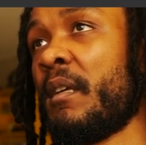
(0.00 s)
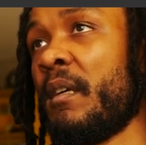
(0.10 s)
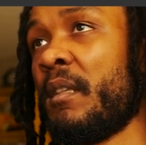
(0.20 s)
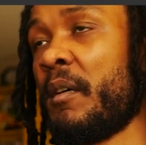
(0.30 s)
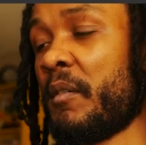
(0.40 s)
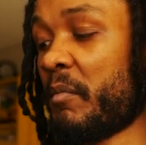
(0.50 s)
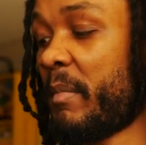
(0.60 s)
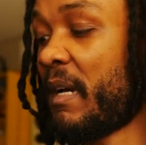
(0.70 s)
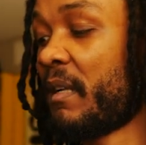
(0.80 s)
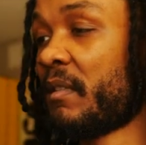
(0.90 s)
in those
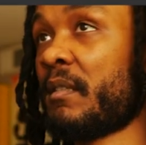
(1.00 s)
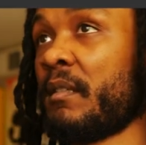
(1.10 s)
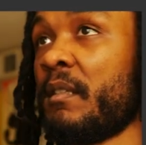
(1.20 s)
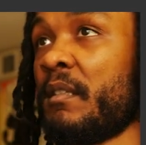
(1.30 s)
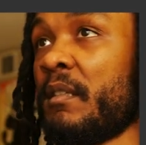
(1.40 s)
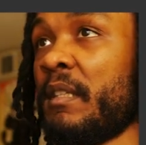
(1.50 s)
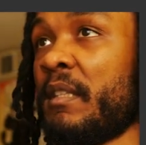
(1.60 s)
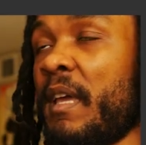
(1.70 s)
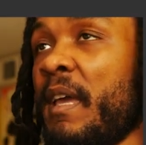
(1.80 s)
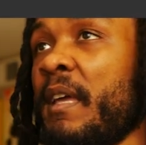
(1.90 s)
spots and
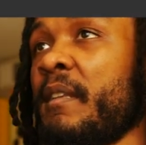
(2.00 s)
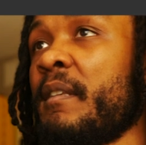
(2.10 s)
delete that.